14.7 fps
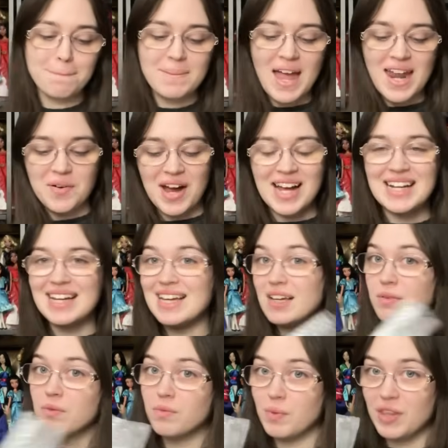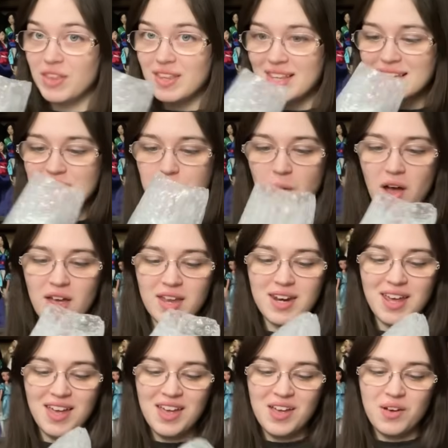Anyway, within this one,
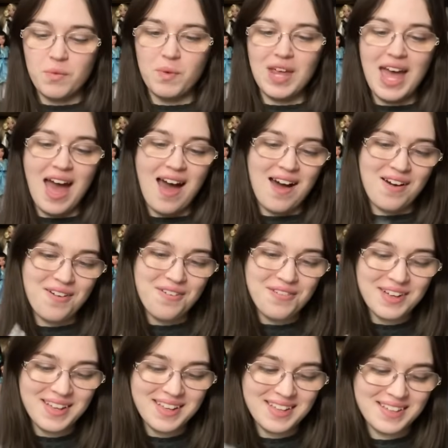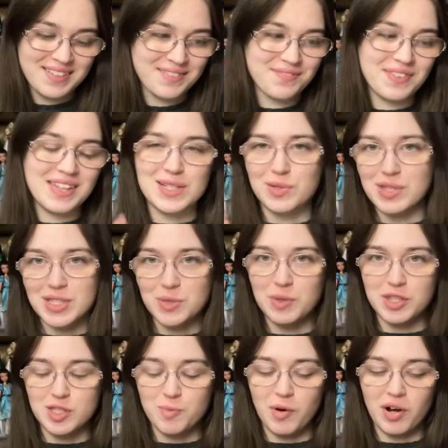we have, and this, this is what
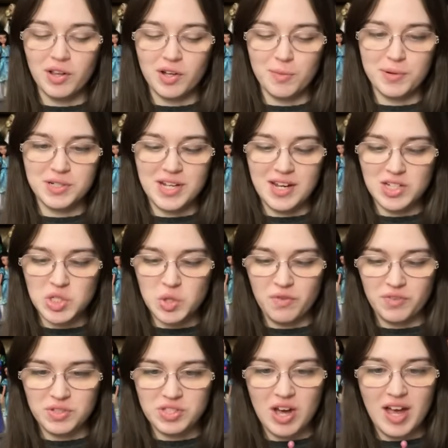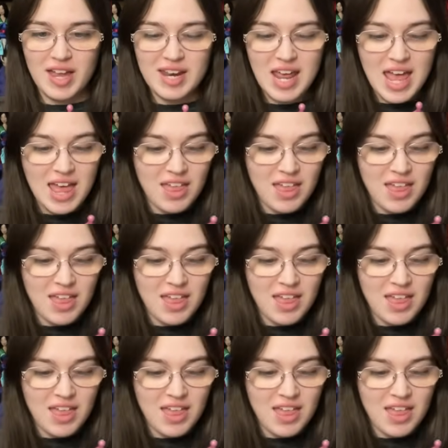the spoiler pertained to if you saw it.